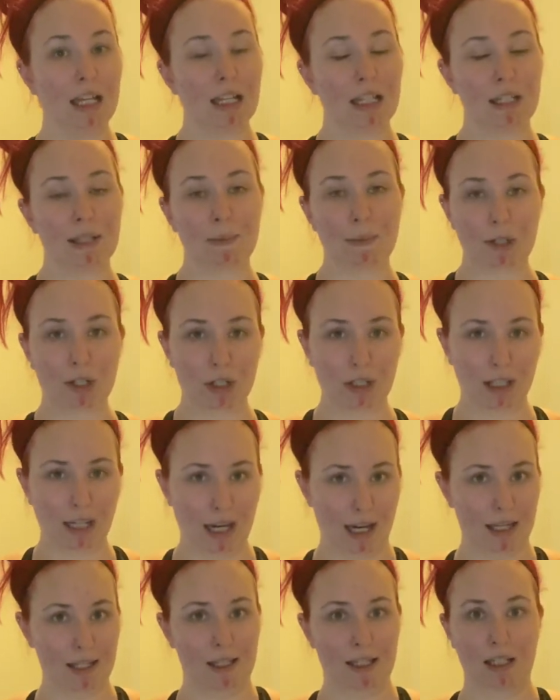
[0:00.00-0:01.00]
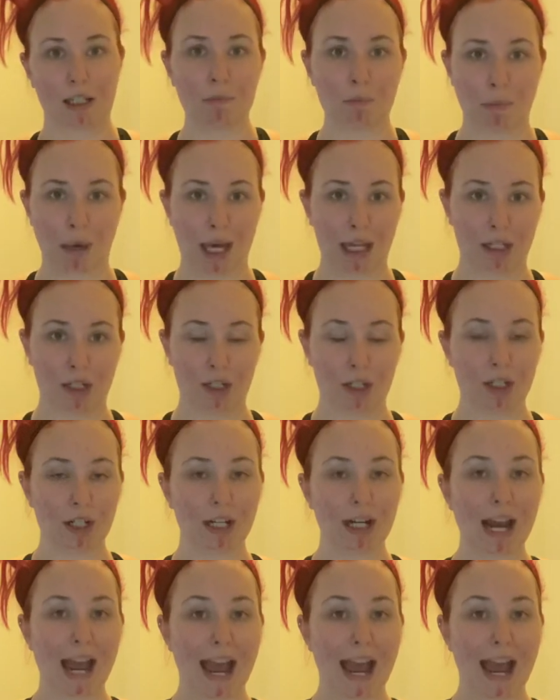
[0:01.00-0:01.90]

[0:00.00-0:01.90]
especially as a competitor.